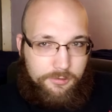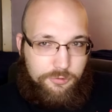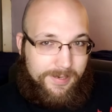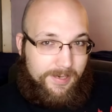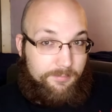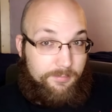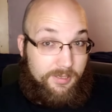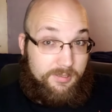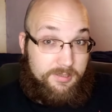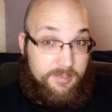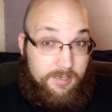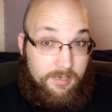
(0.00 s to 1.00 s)
Dragon Ball
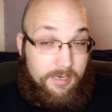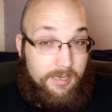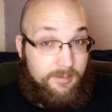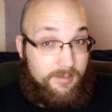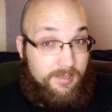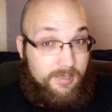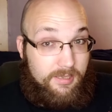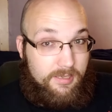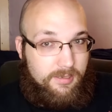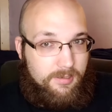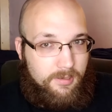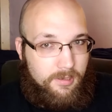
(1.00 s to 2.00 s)
Z got
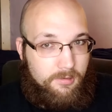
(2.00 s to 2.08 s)
the